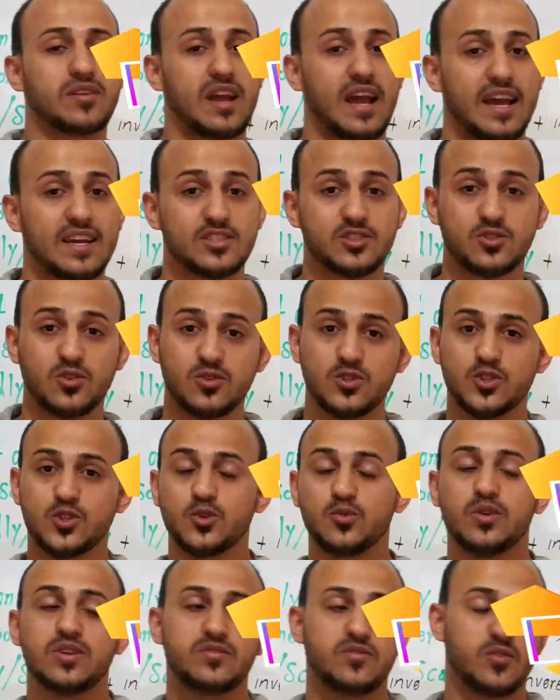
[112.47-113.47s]
guys. Don't
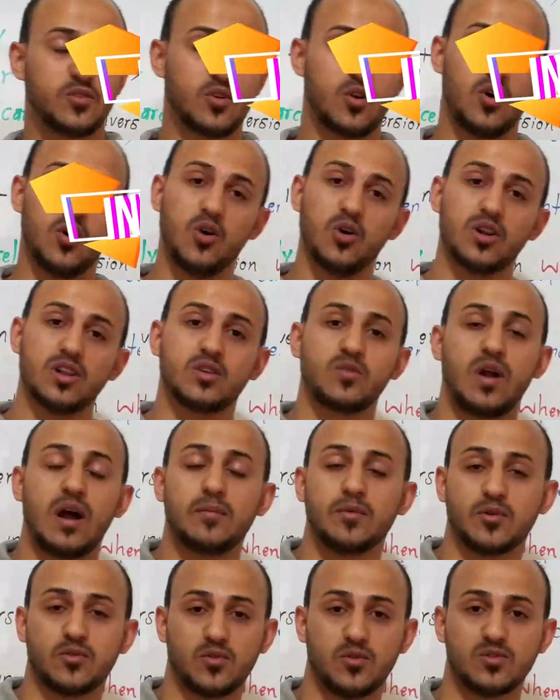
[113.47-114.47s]
do it for all
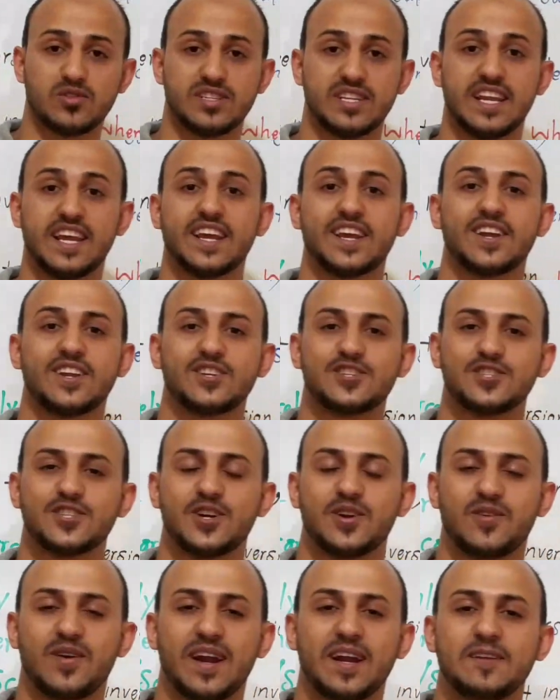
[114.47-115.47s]
grammar rules in English,
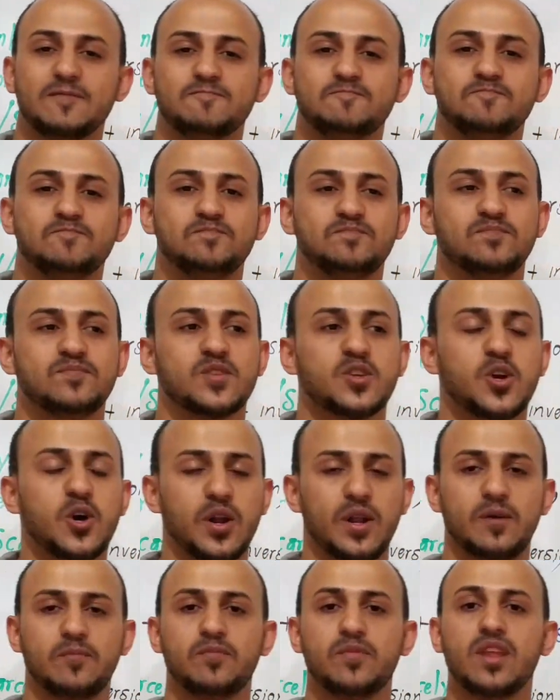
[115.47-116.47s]
all right?
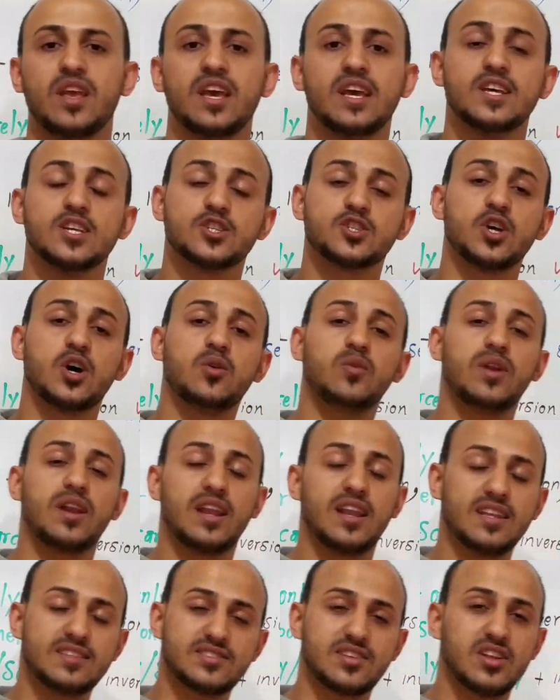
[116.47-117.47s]
Good. So
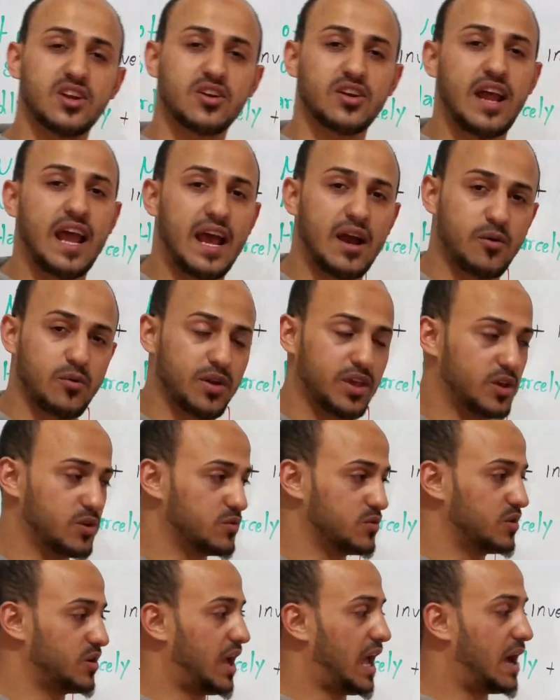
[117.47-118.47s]
let's learn how
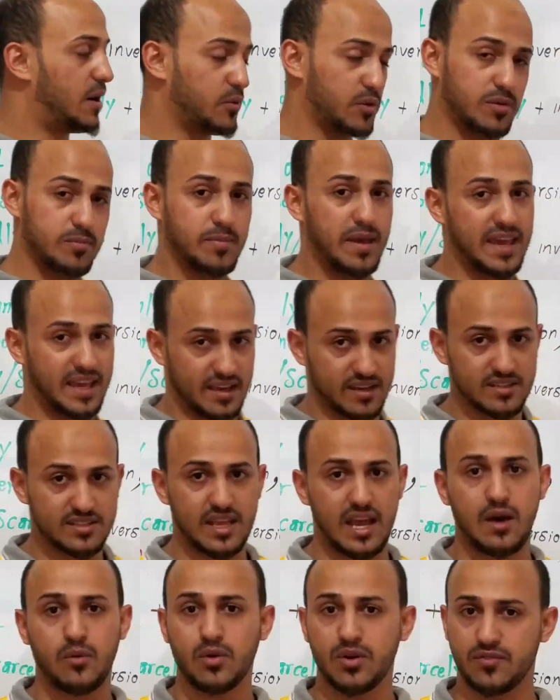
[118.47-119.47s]
we make it,
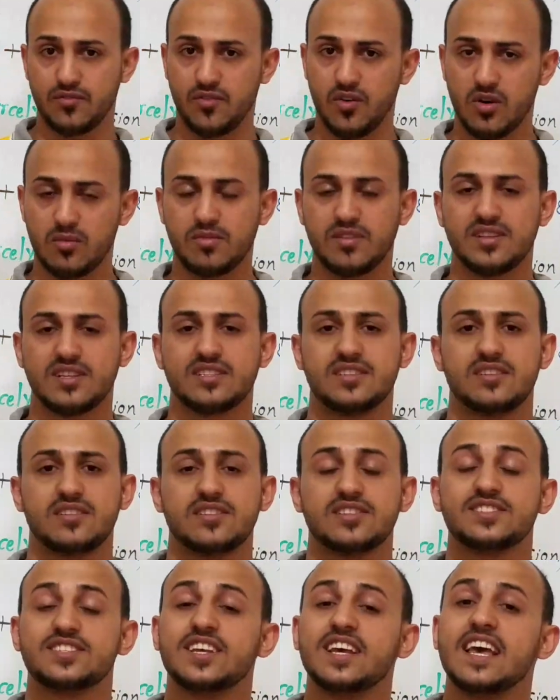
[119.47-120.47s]
how we form the
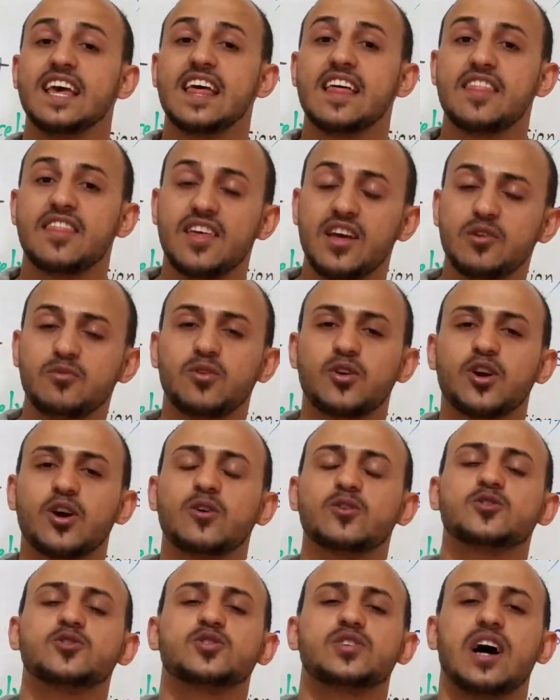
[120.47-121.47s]
sentence. Then we're
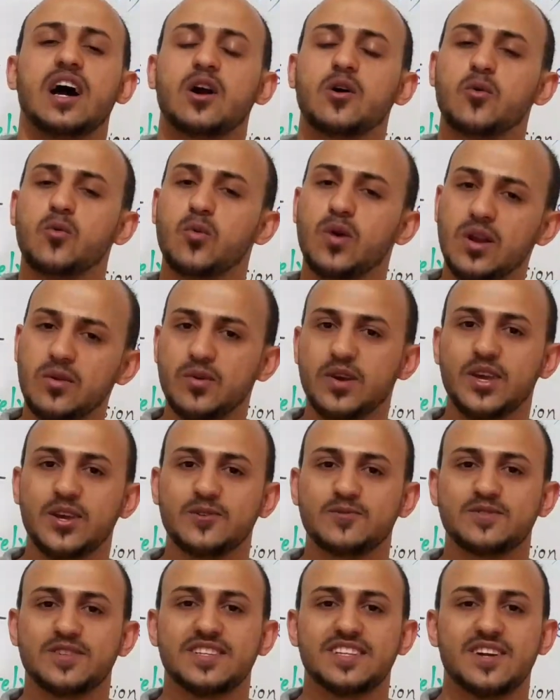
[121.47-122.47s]
going to talk when we
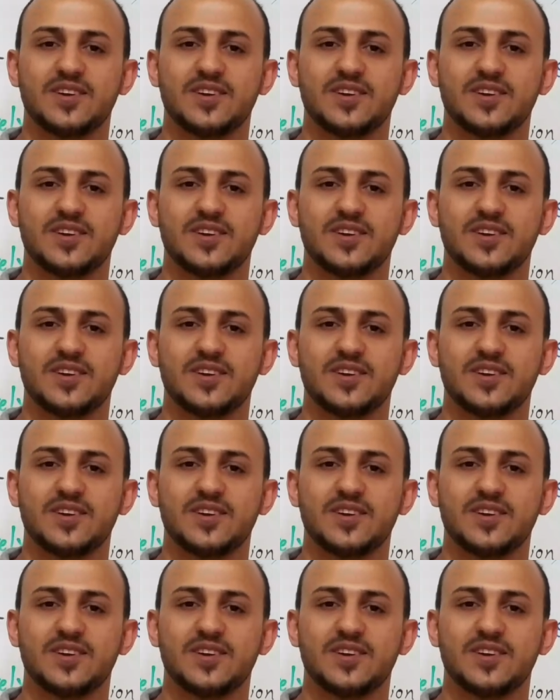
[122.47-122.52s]
use it,